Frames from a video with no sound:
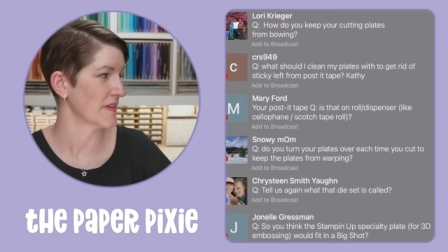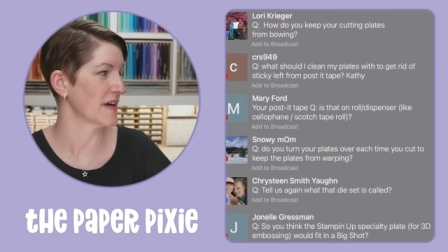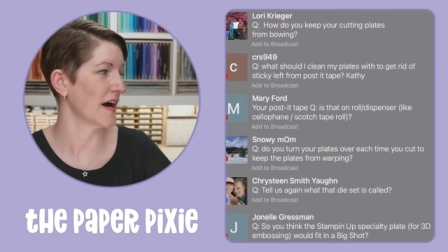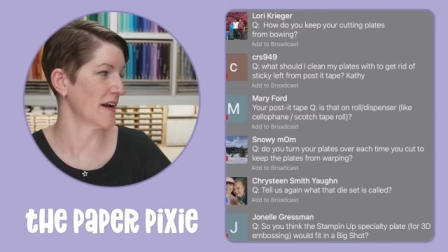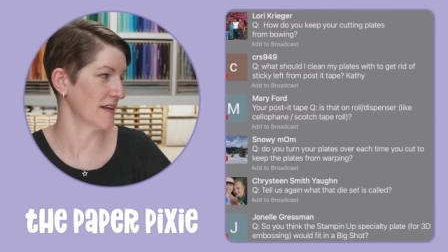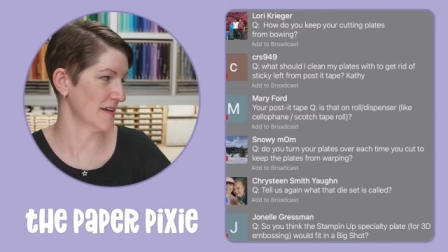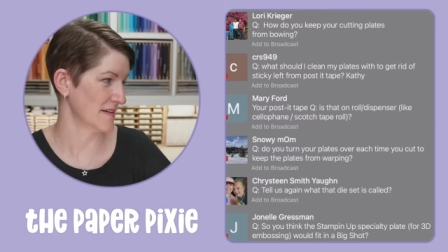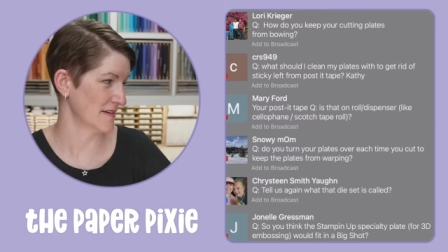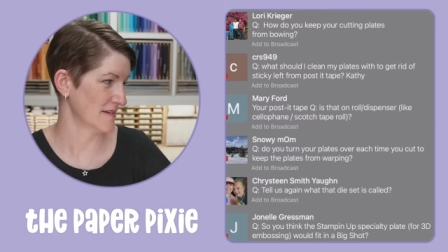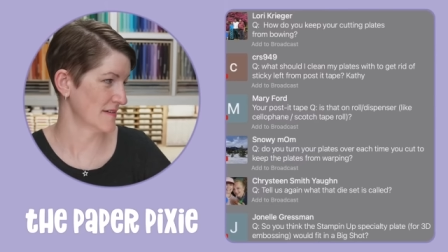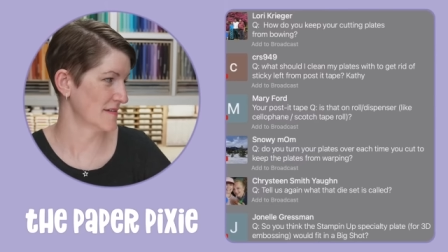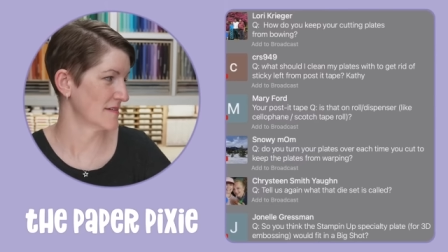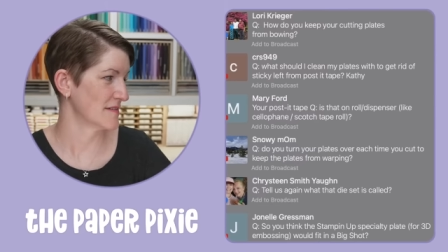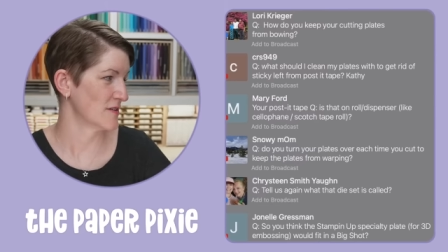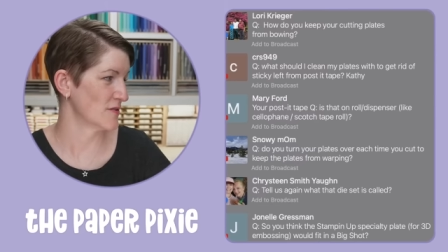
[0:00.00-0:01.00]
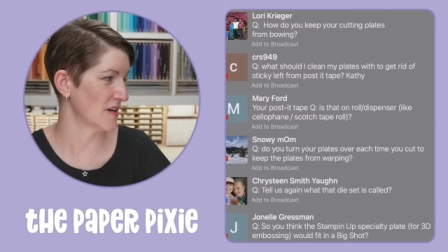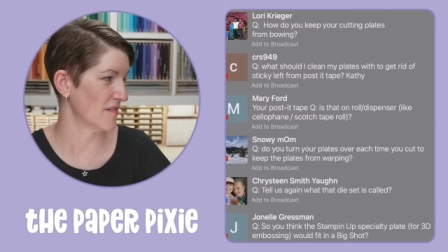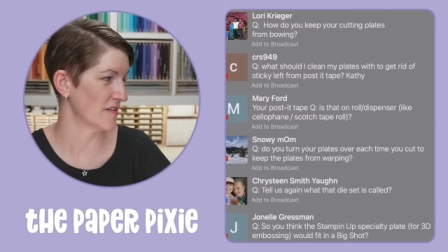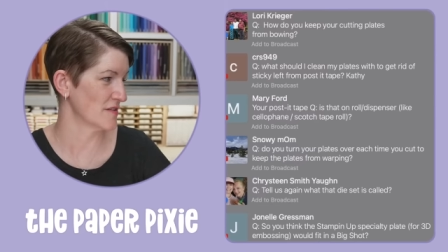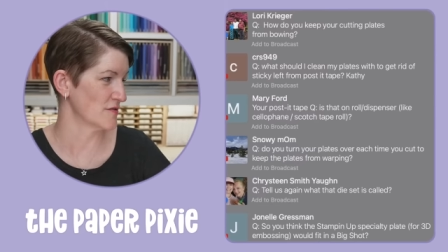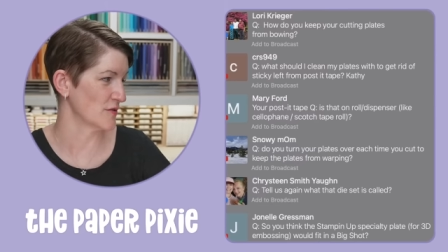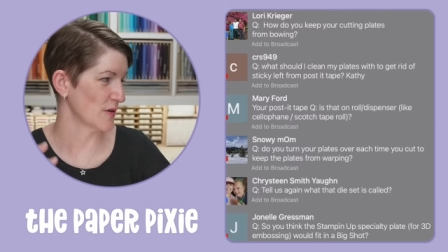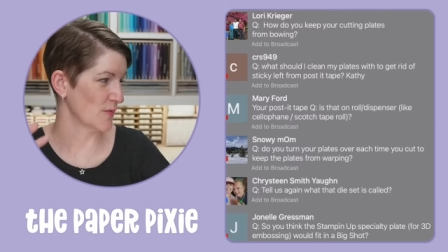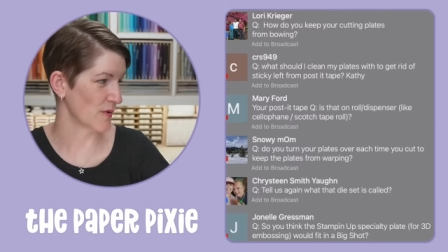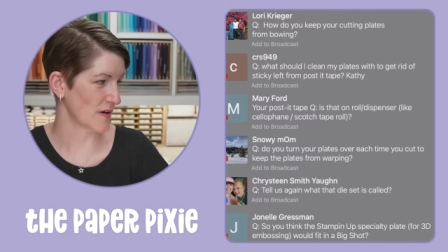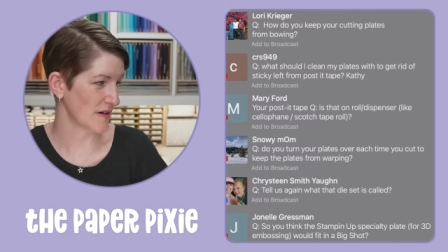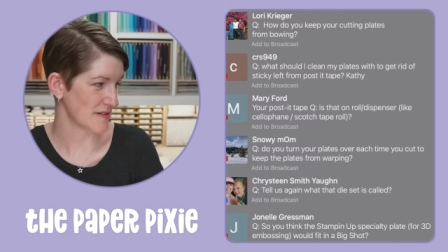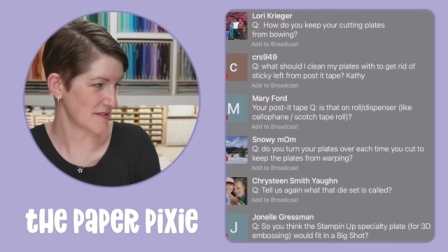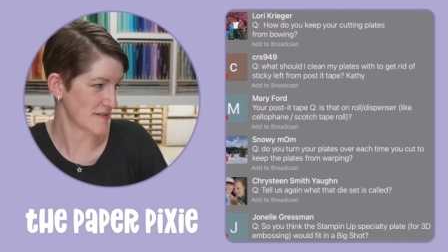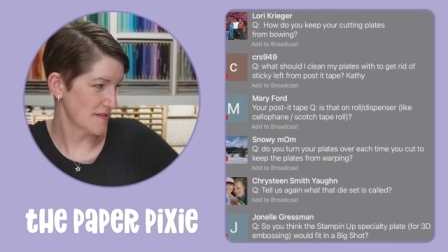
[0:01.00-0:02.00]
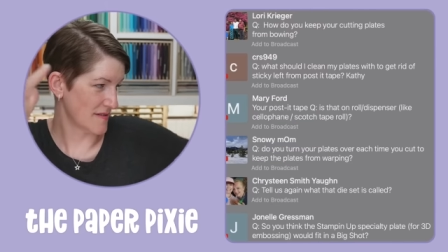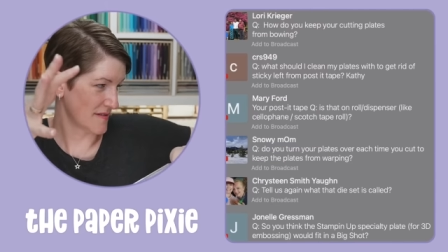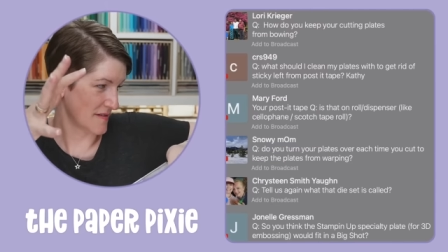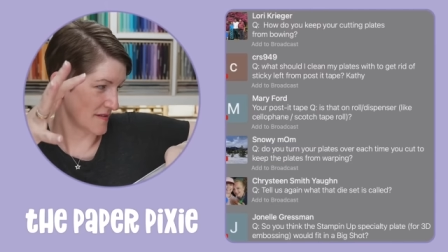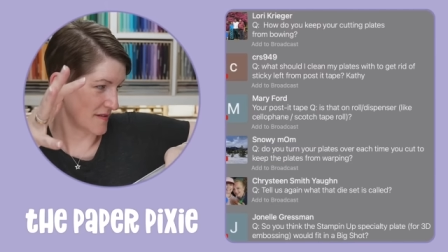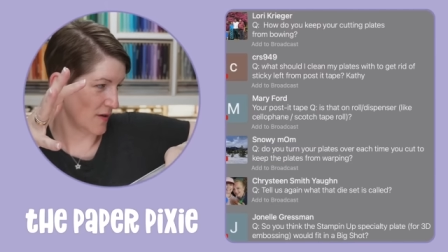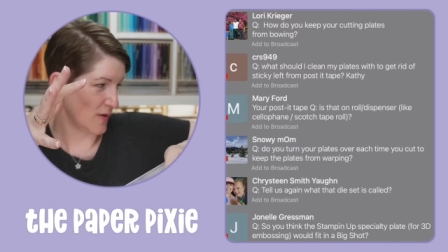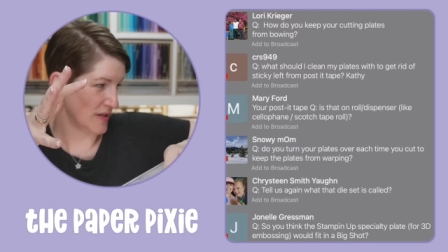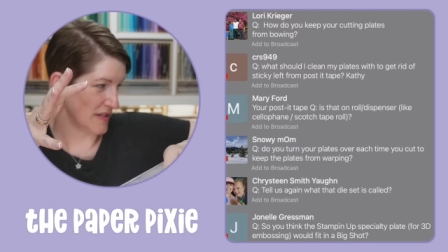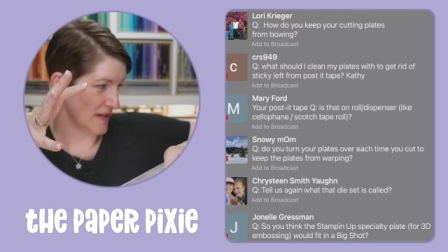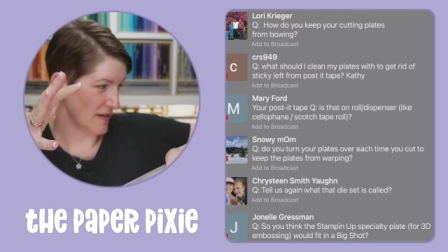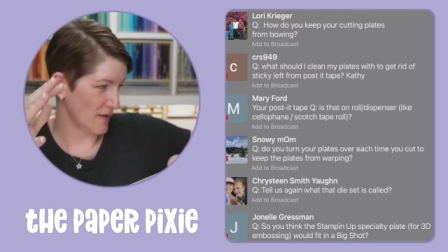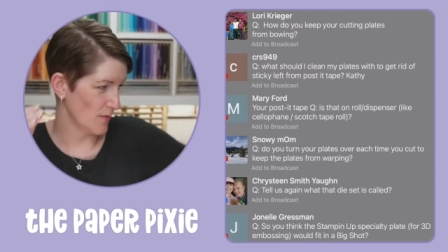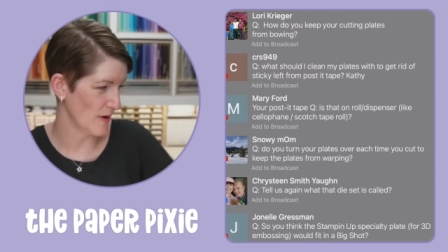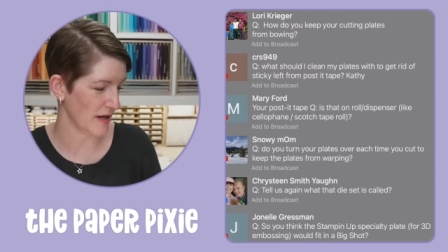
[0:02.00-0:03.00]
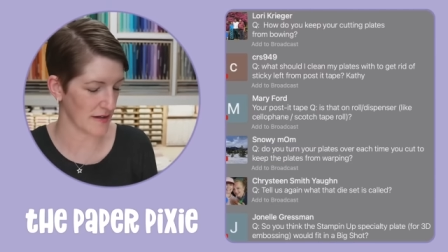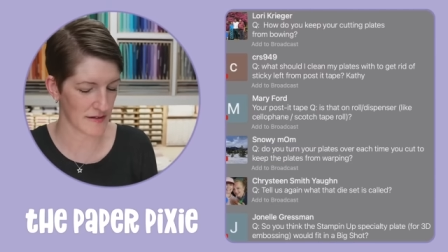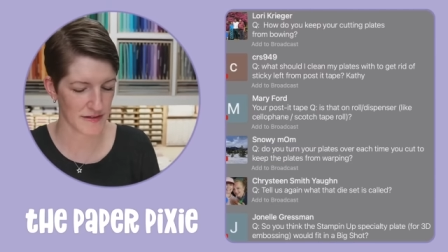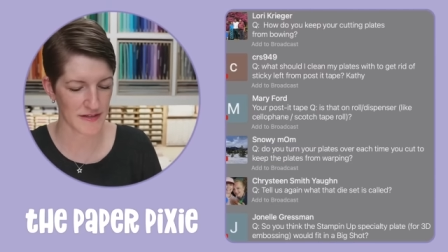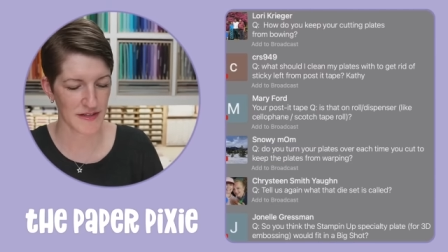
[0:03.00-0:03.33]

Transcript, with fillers: Got it. You never do it where it's going the other way.